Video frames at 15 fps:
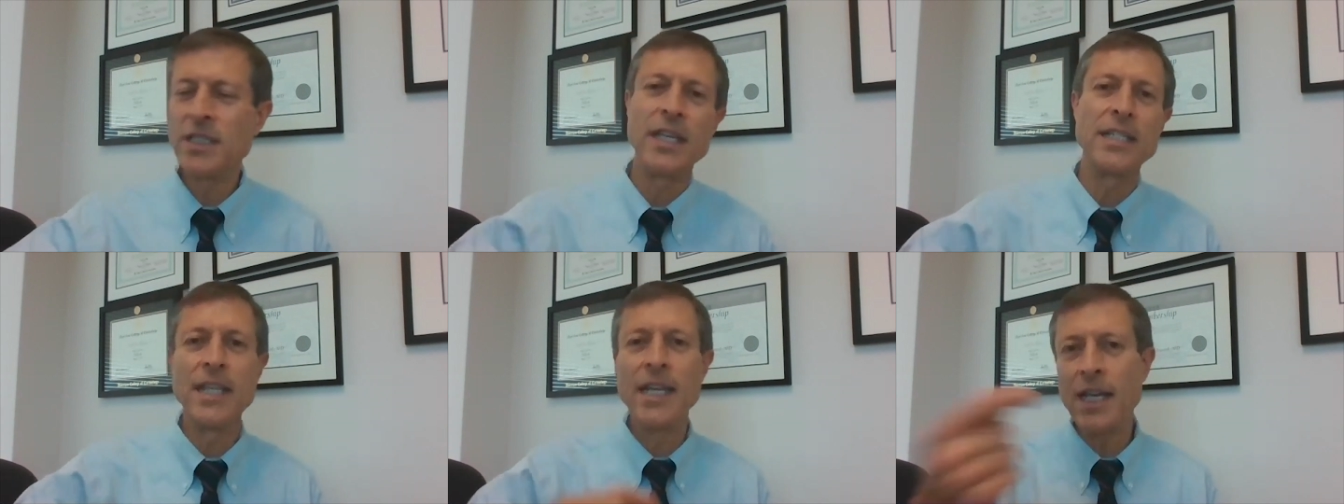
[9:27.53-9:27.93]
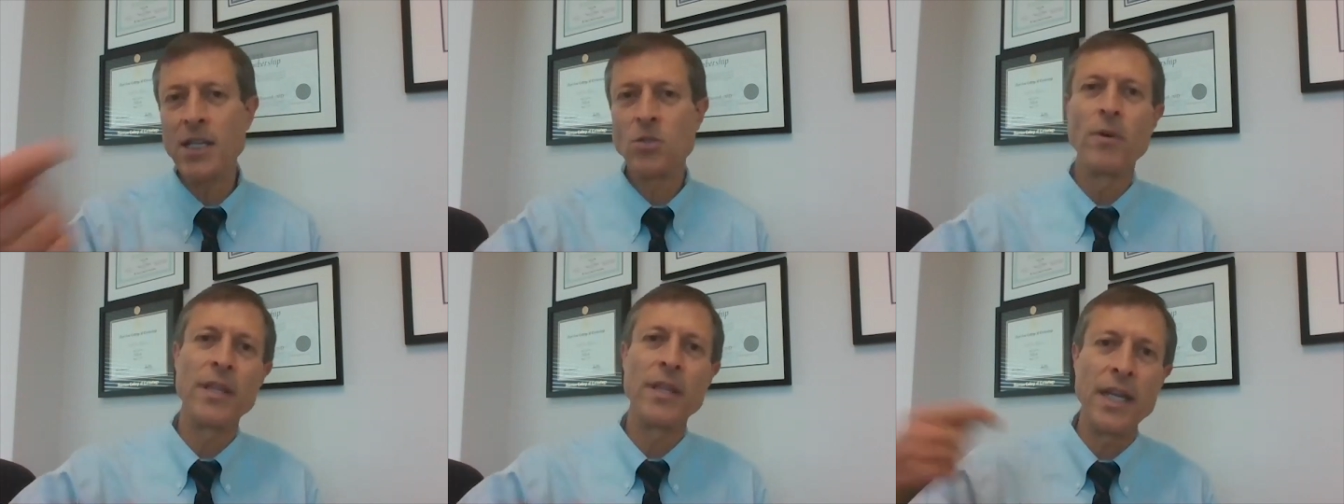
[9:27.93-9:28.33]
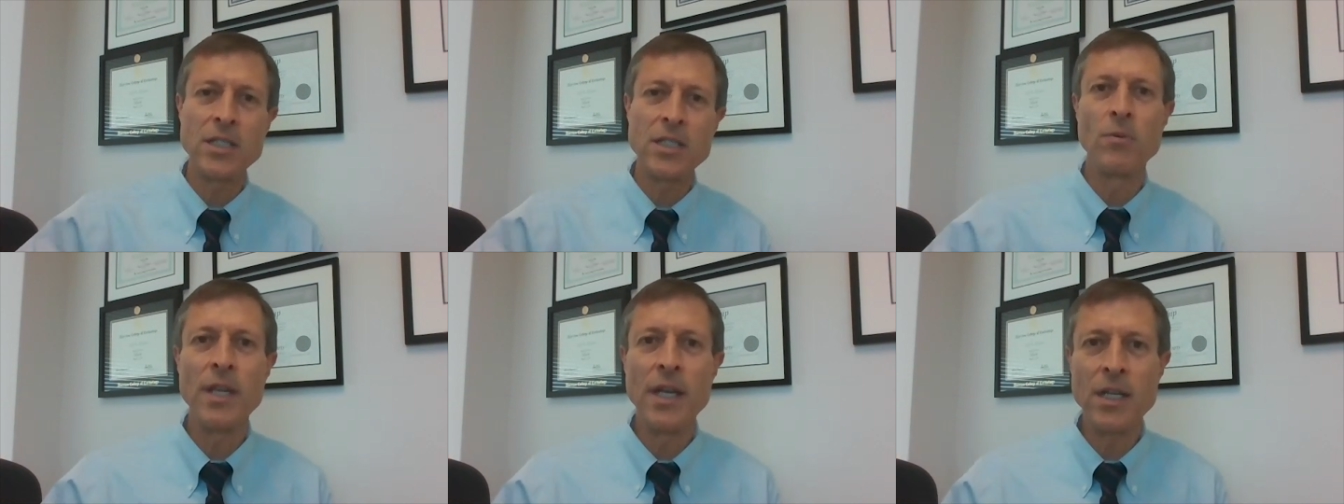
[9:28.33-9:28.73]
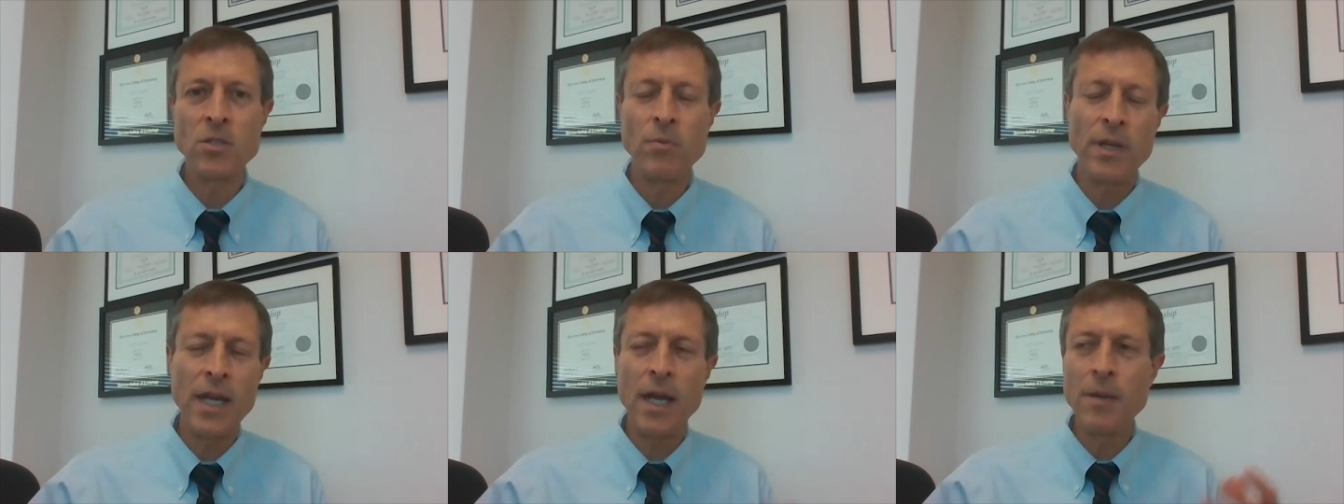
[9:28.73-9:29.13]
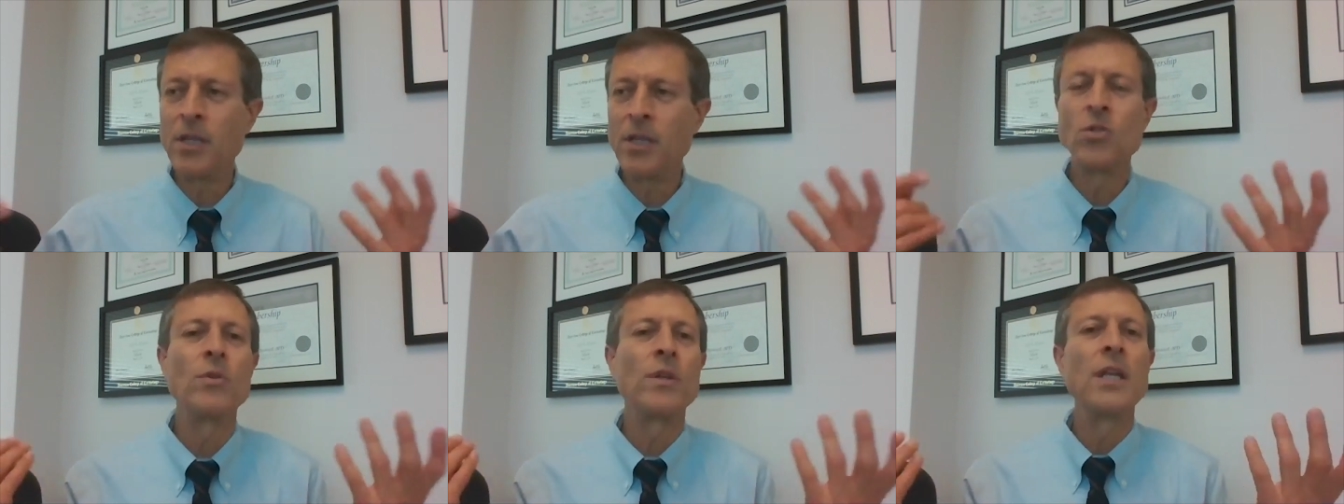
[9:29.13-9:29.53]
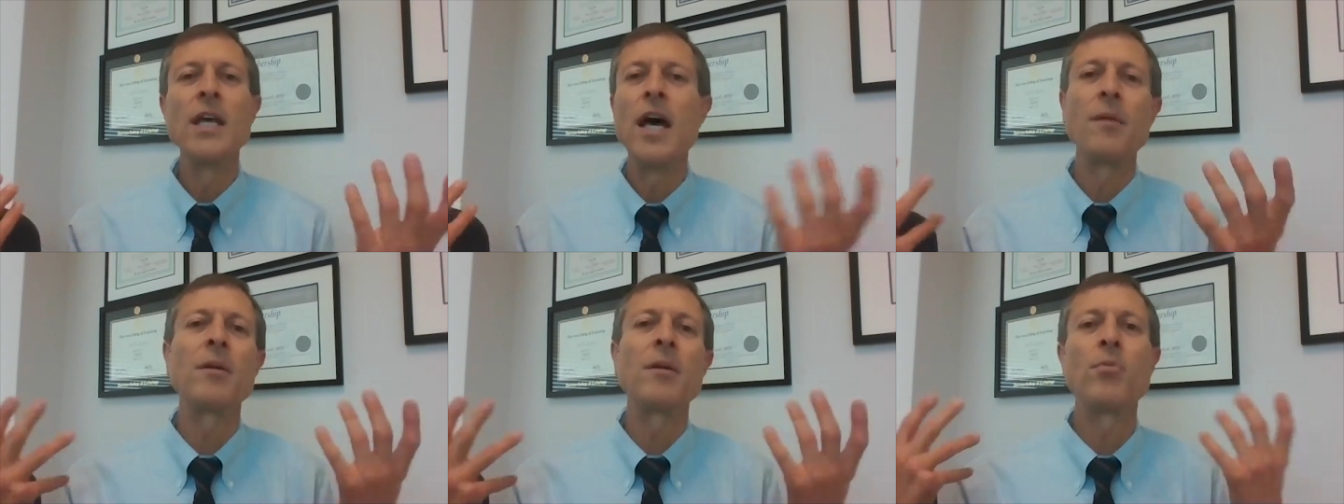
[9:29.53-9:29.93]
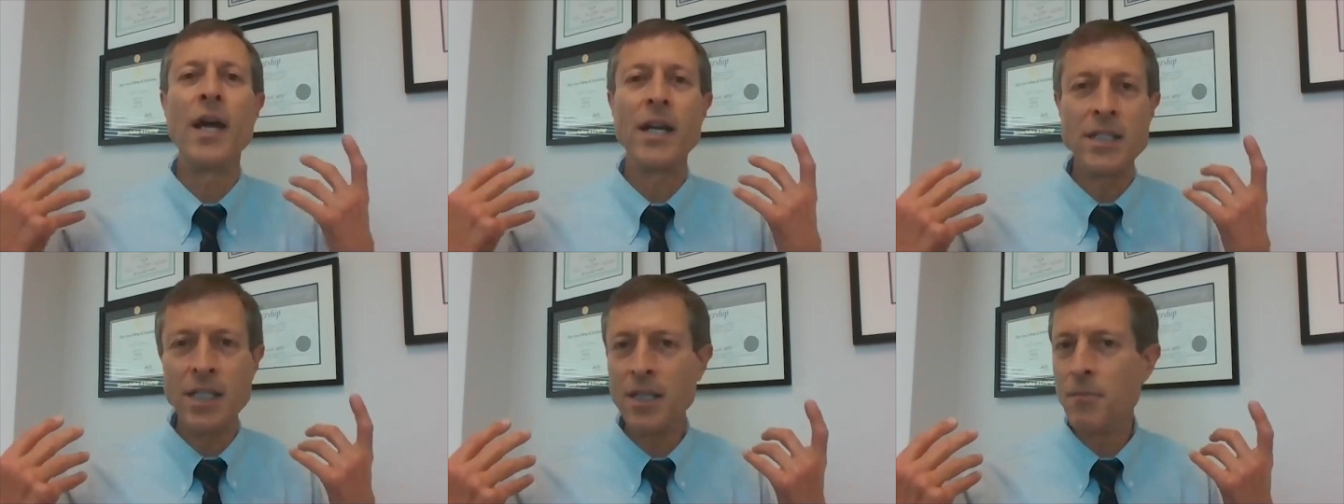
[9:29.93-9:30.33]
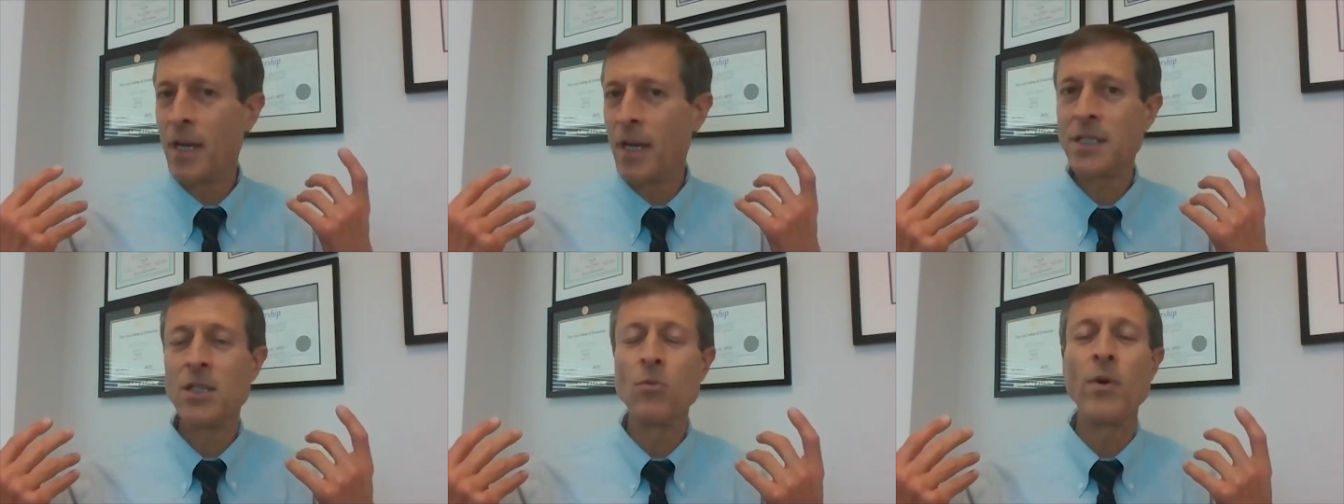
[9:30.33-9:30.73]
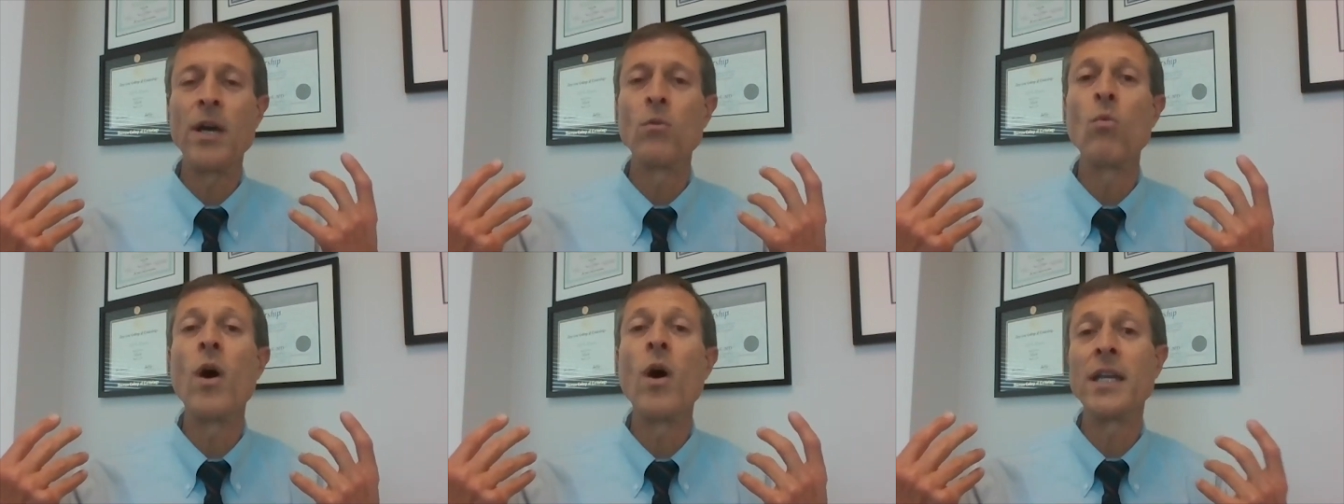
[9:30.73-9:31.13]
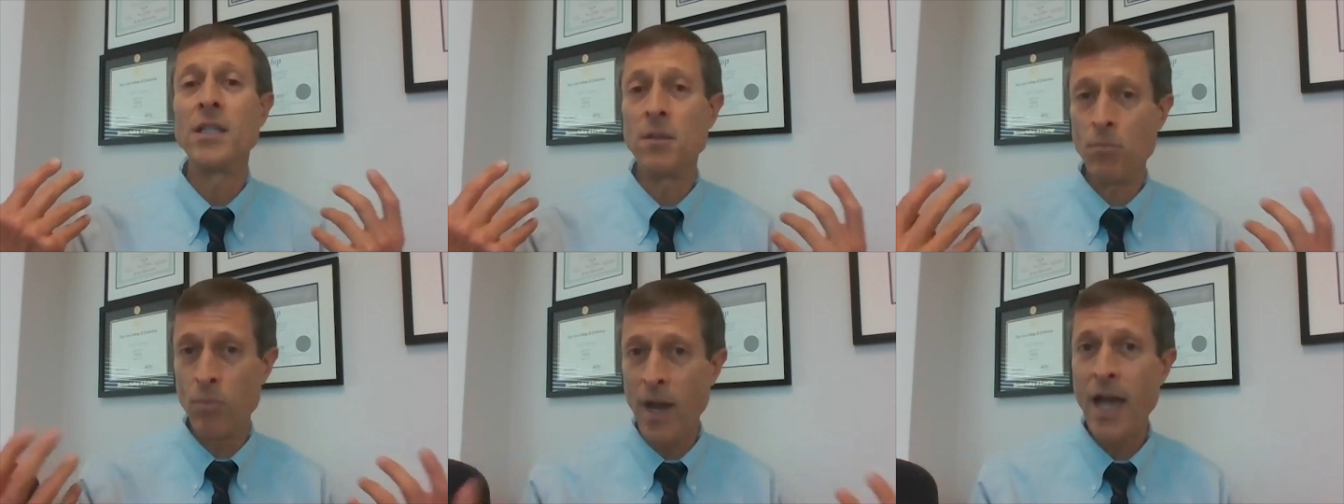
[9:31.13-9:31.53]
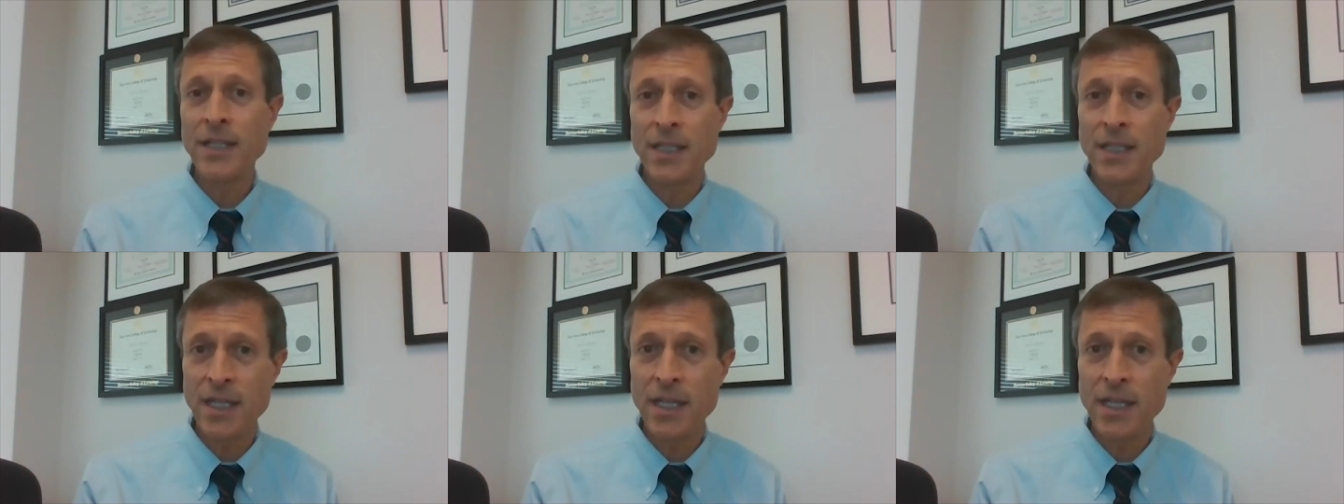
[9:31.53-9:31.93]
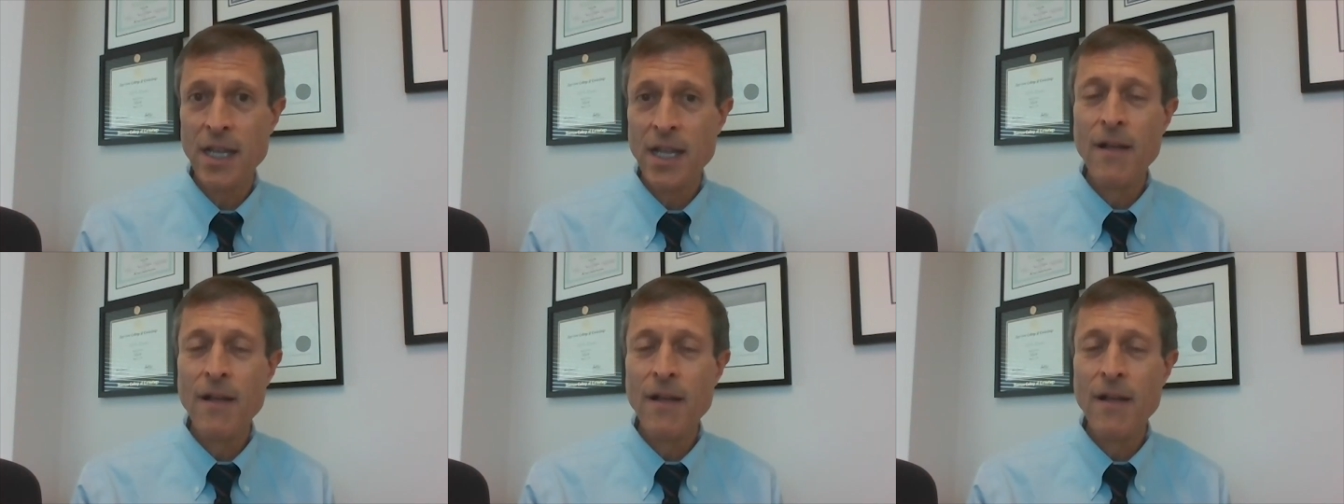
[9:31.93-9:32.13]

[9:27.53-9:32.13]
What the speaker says: and it's the next one, and I'm not practicing the medicine the way I wanted to practice it.